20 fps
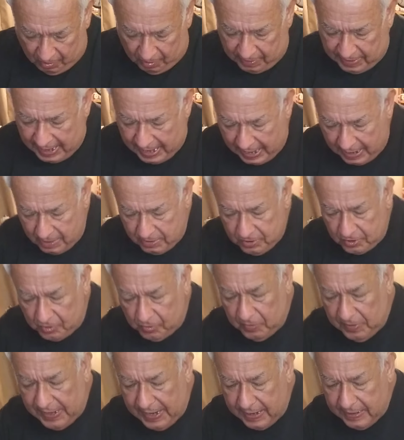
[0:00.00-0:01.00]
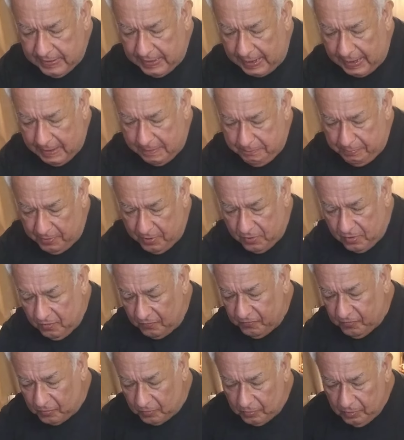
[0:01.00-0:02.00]
on how to create a
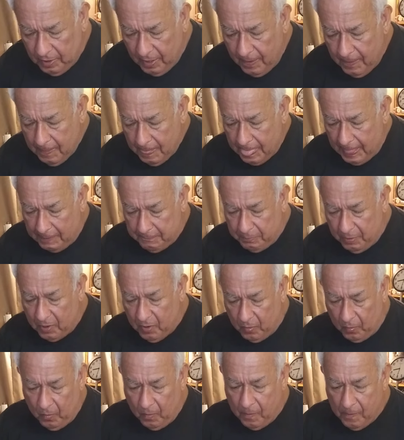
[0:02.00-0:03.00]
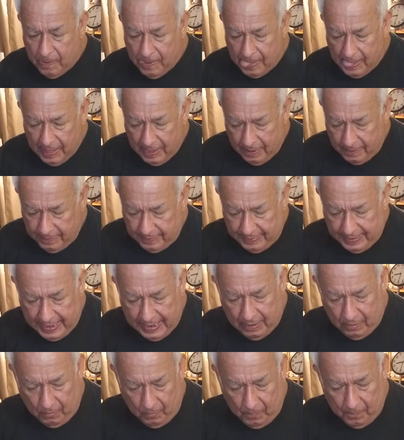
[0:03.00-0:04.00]
beautiful bow.
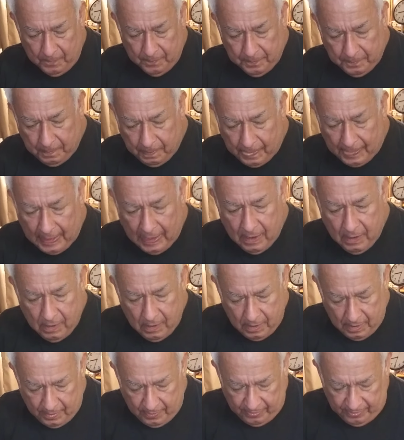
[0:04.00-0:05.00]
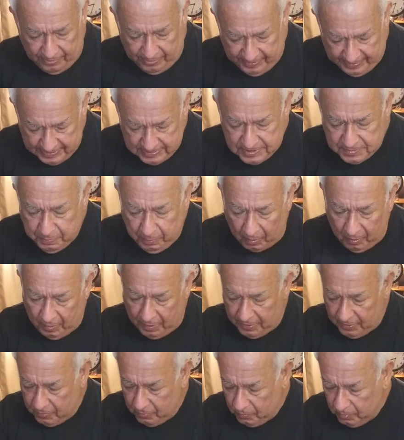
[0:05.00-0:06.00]
Now, this
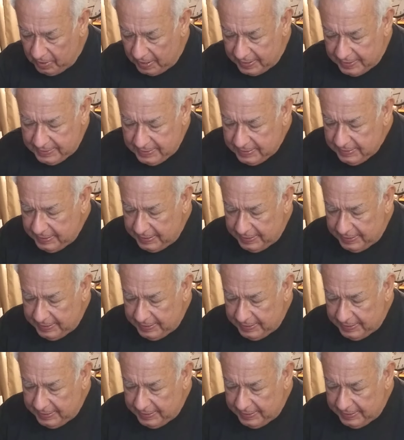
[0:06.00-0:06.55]
part right in